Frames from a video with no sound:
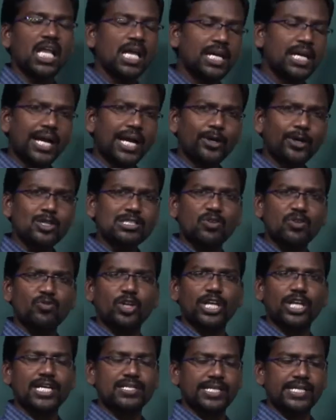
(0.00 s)
Not only
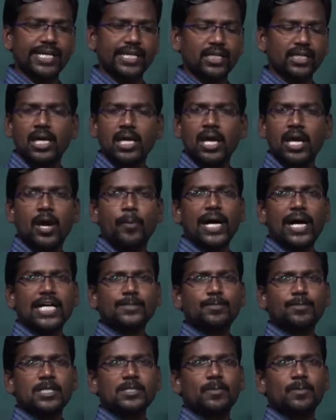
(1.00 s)
sulfuric acid,
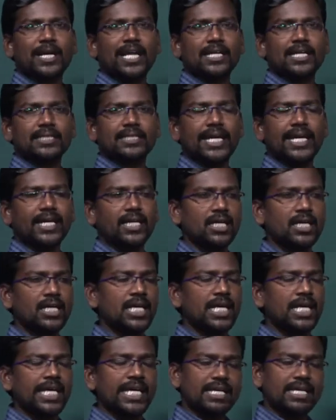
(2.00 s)
phosphorus pentoxide,
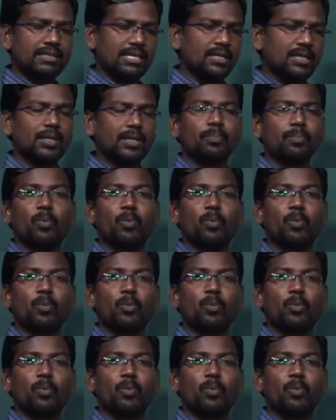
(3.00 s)
In the